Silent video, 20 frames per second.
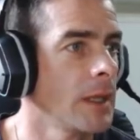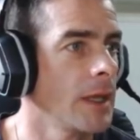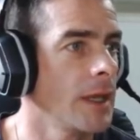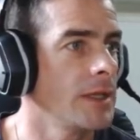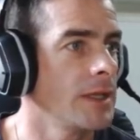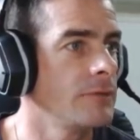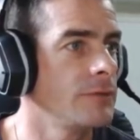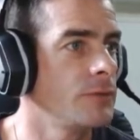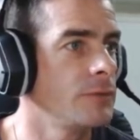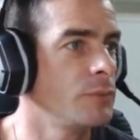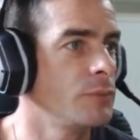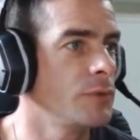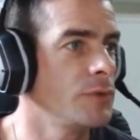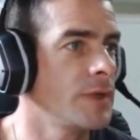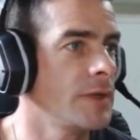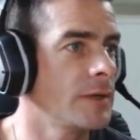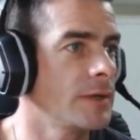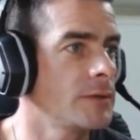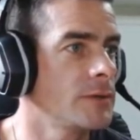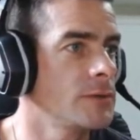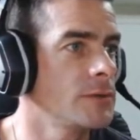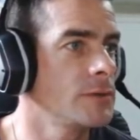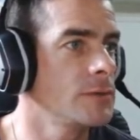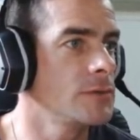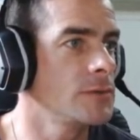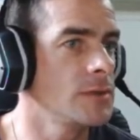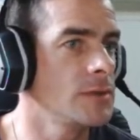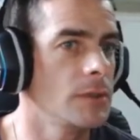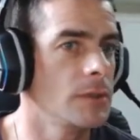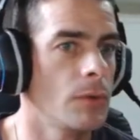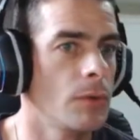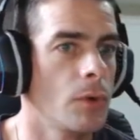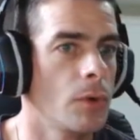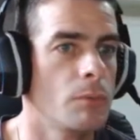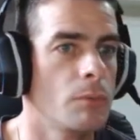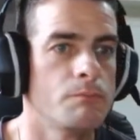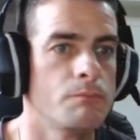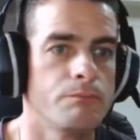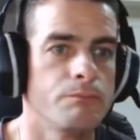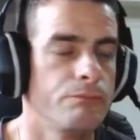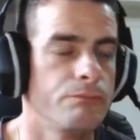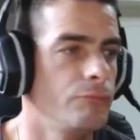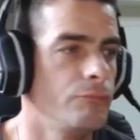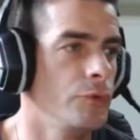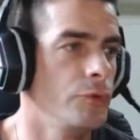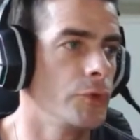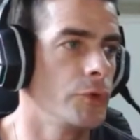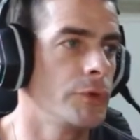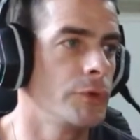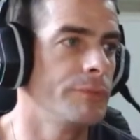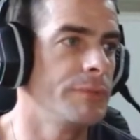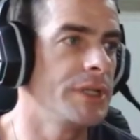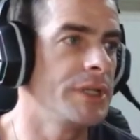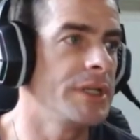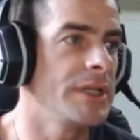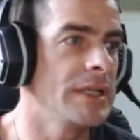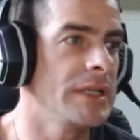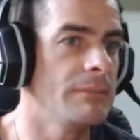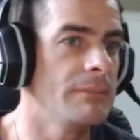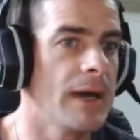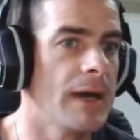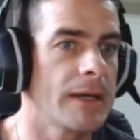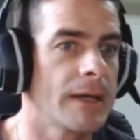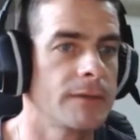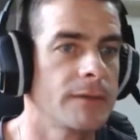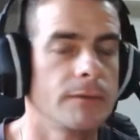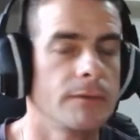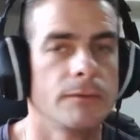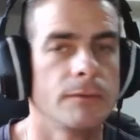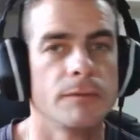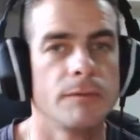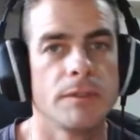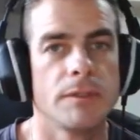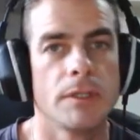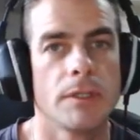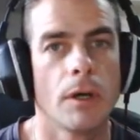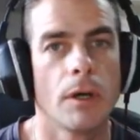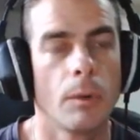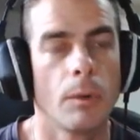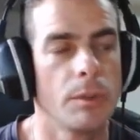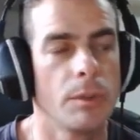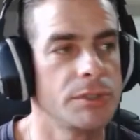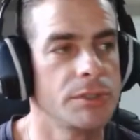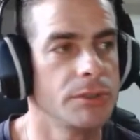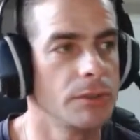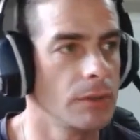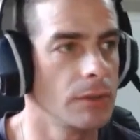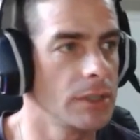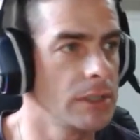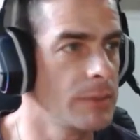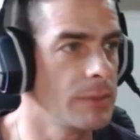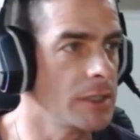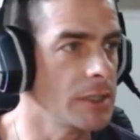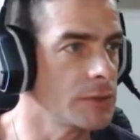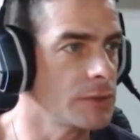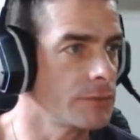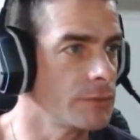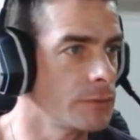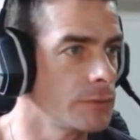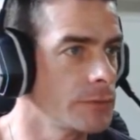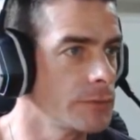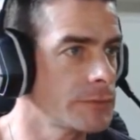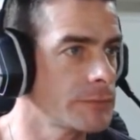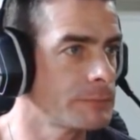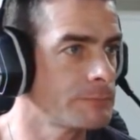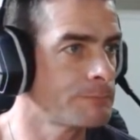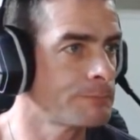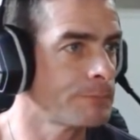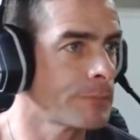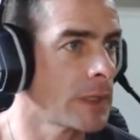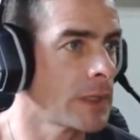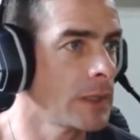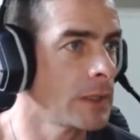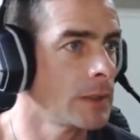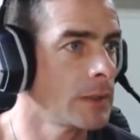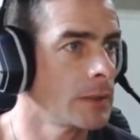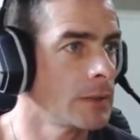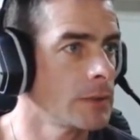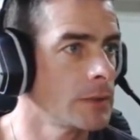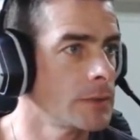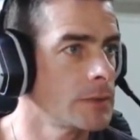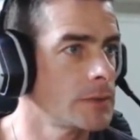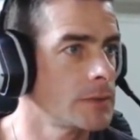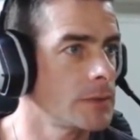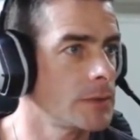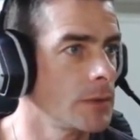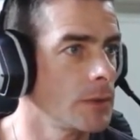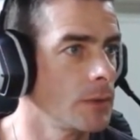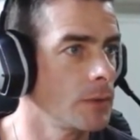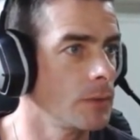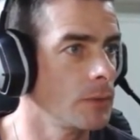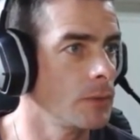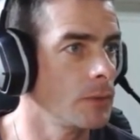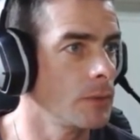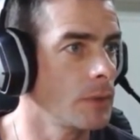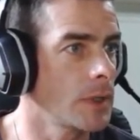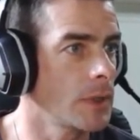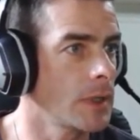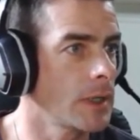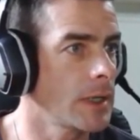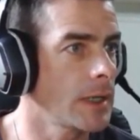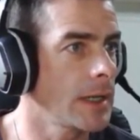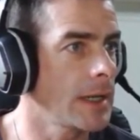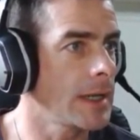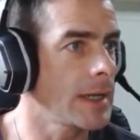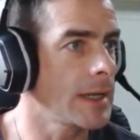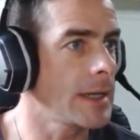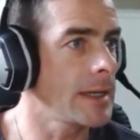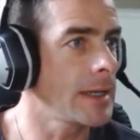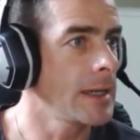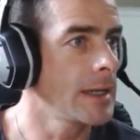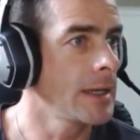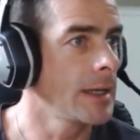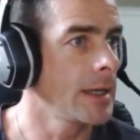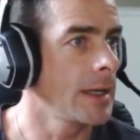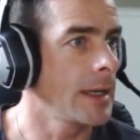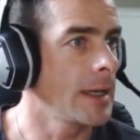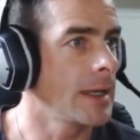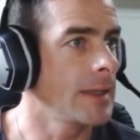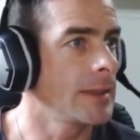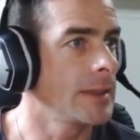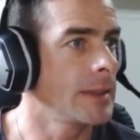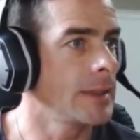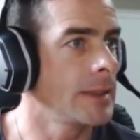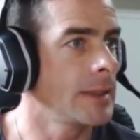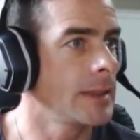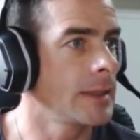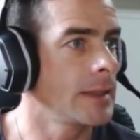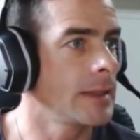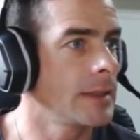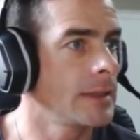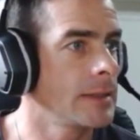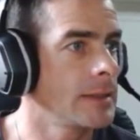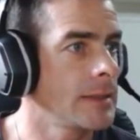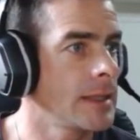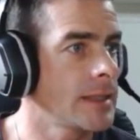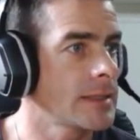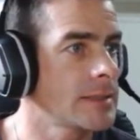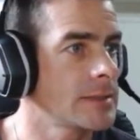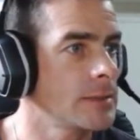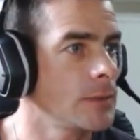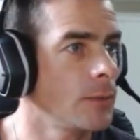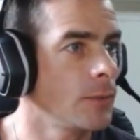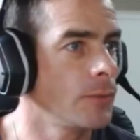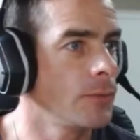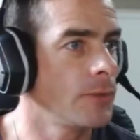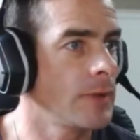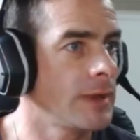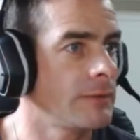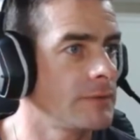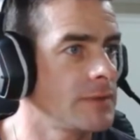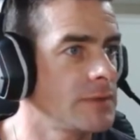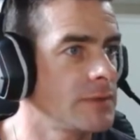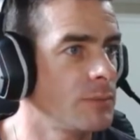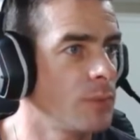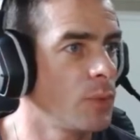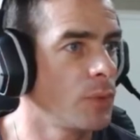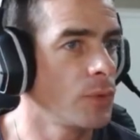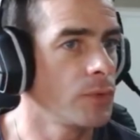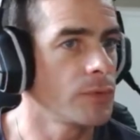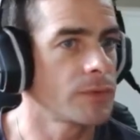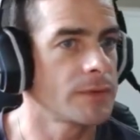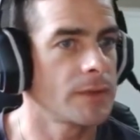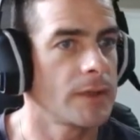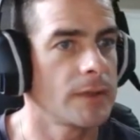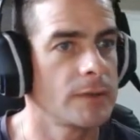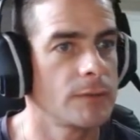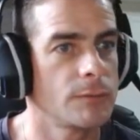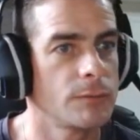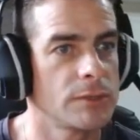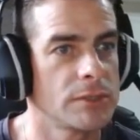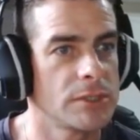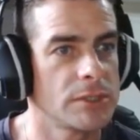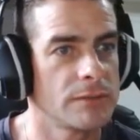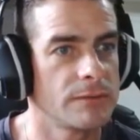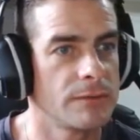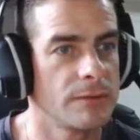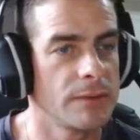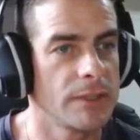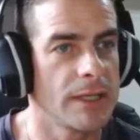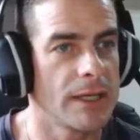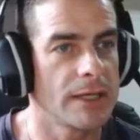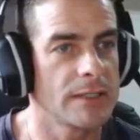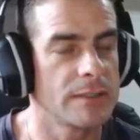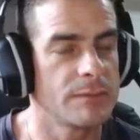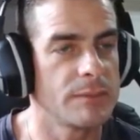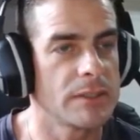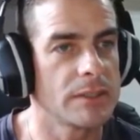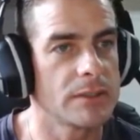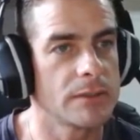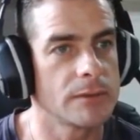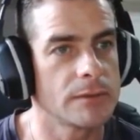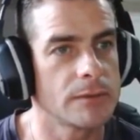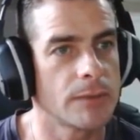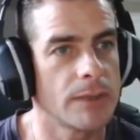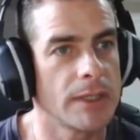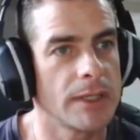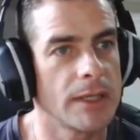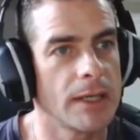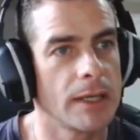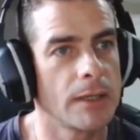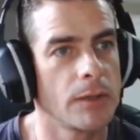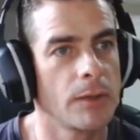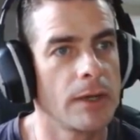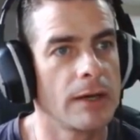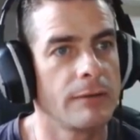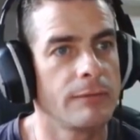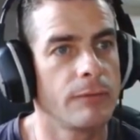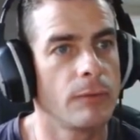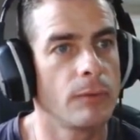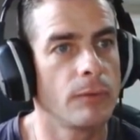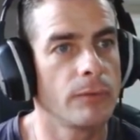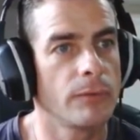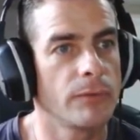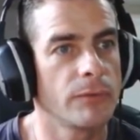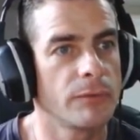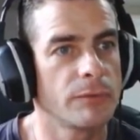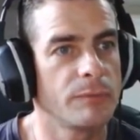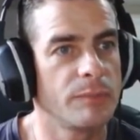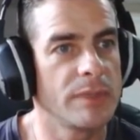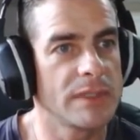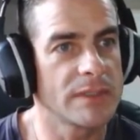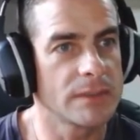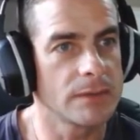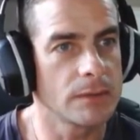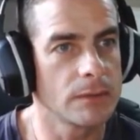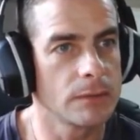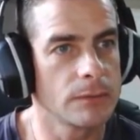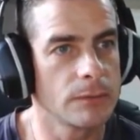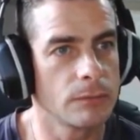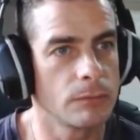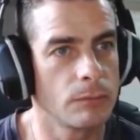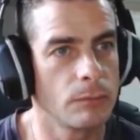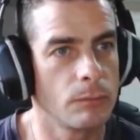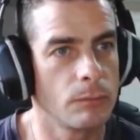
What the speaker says: And if you put that to 0, you're completely back to the original image, of course. So okay, and next you also have this border size, which is very nice, because right now you have all those pixels